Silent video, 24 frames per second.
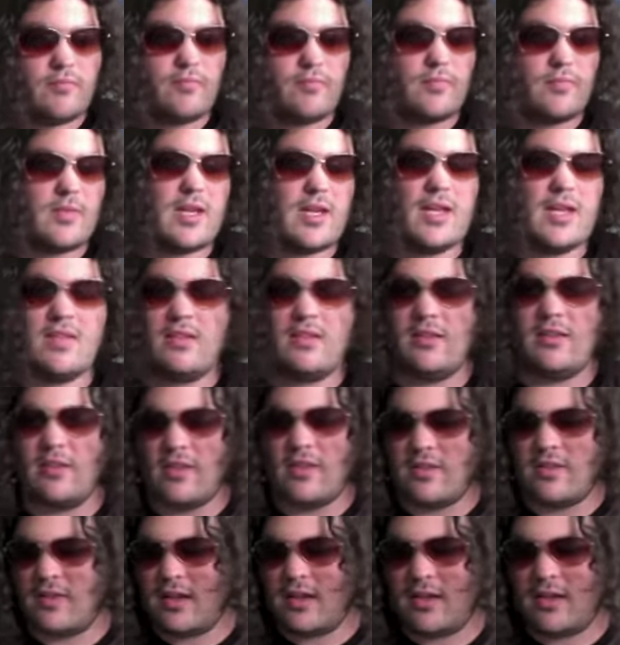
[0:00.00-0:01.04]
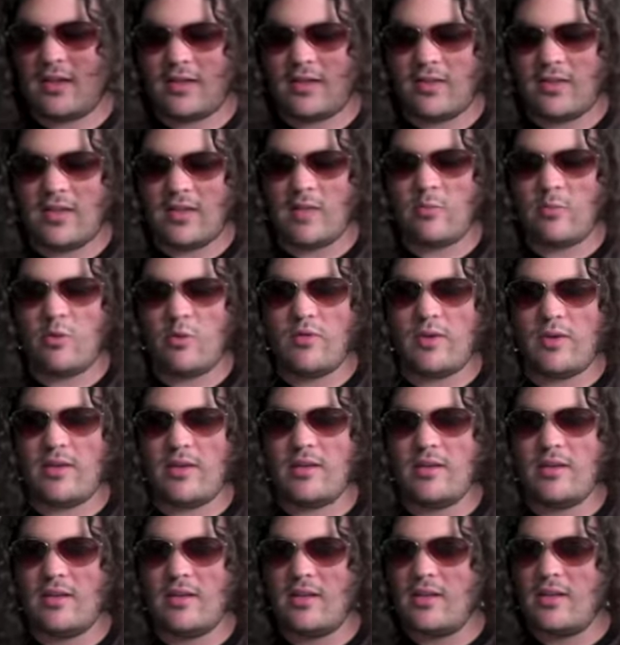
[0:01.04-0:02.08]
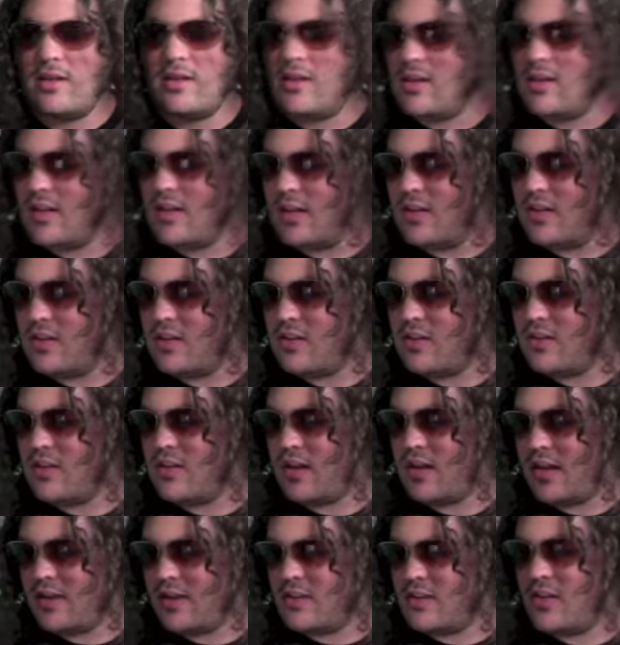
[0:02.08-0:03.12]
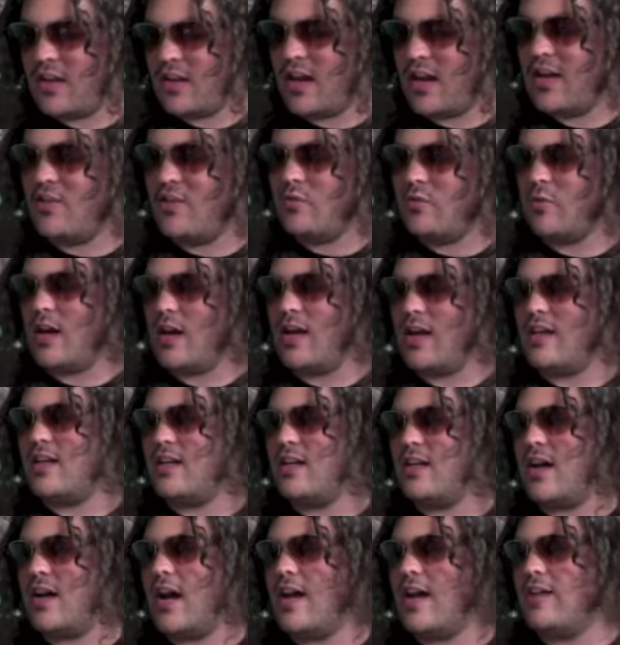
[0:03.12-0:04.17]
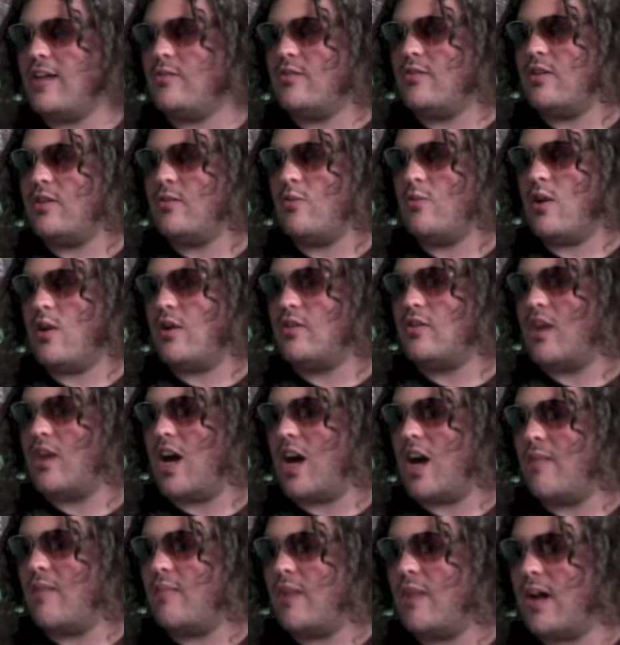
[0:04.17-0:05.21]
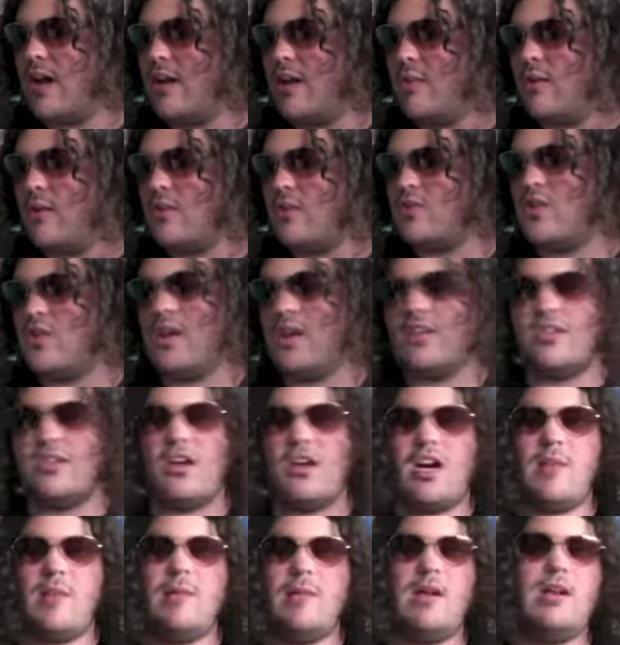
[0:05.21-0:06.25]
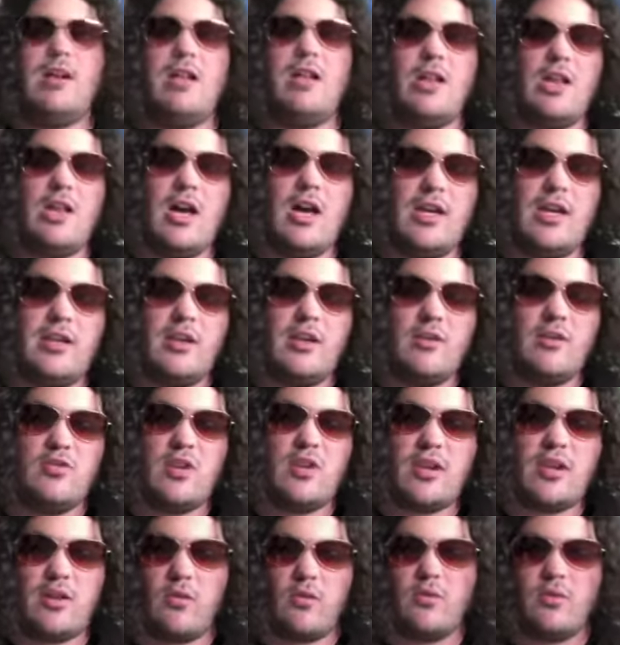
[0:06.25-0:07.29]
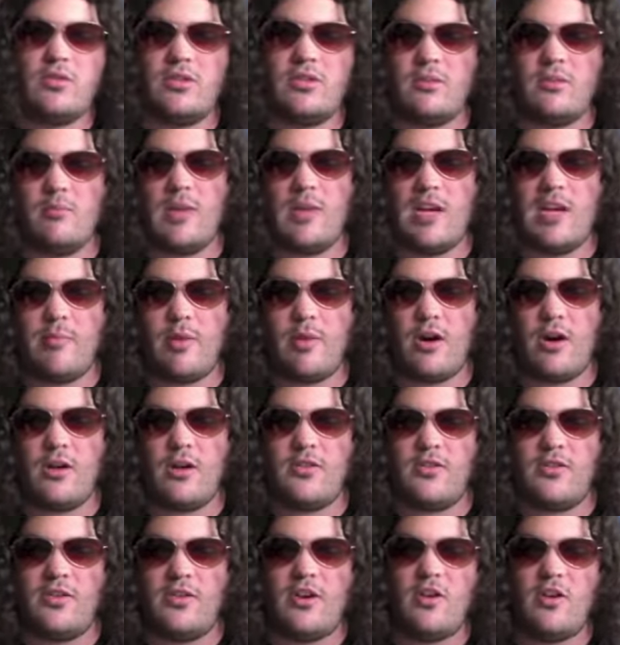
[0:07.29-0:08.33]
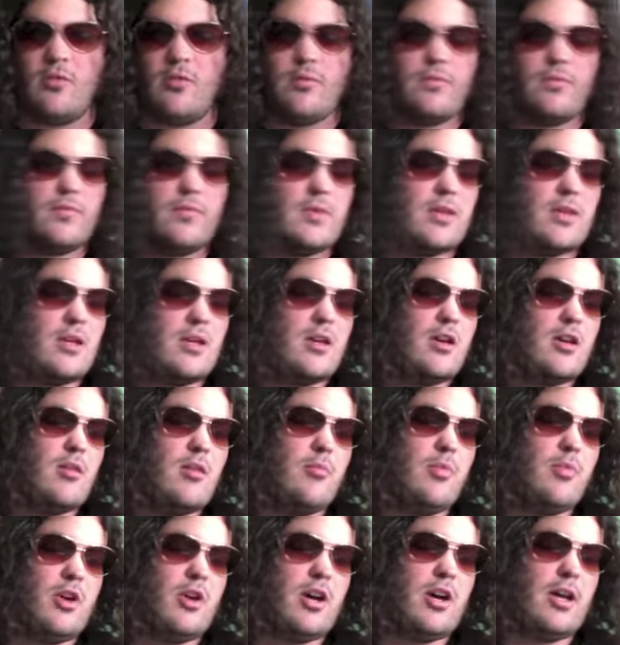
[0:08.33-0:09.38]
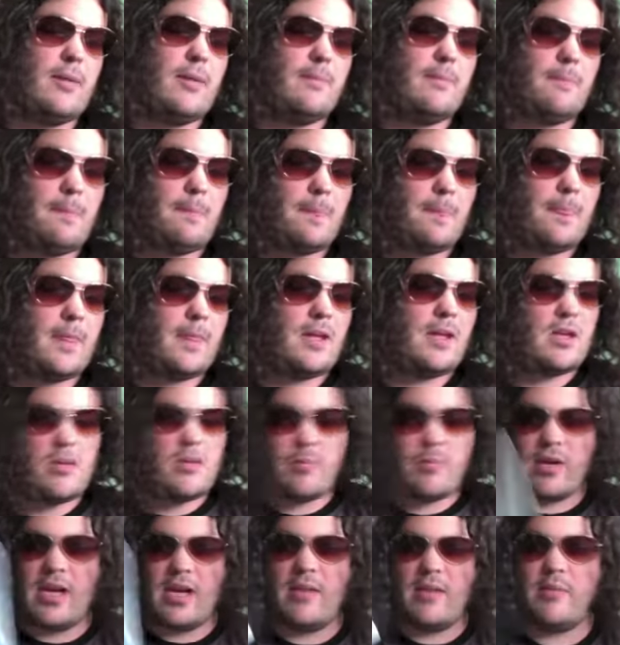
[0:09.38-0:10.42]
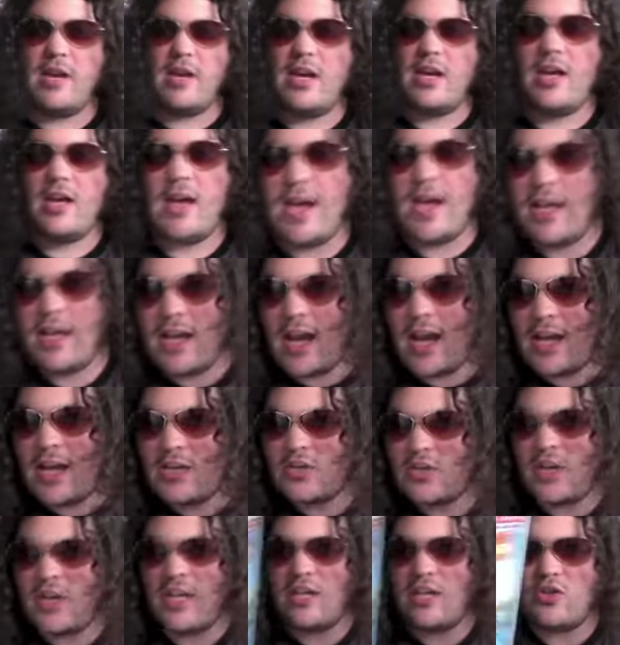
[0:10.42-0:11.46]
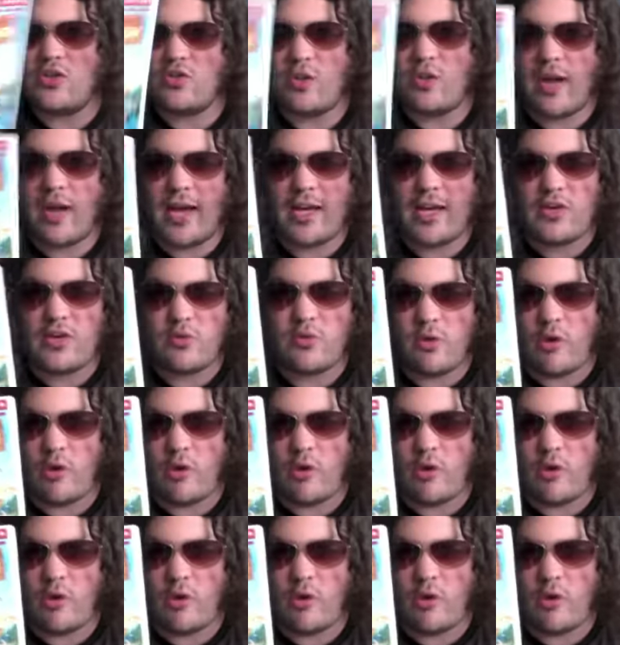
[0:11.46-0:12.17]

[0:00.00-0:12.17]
and that's that's the, that's the end of the movie. Yeah, and this is yeah, this, this one I, I didn't want to talk up. I don't want to try to talk about it a lot, you know, trying to go into many parts, you know, but but I but I I, I, I enjoy I enjoy Open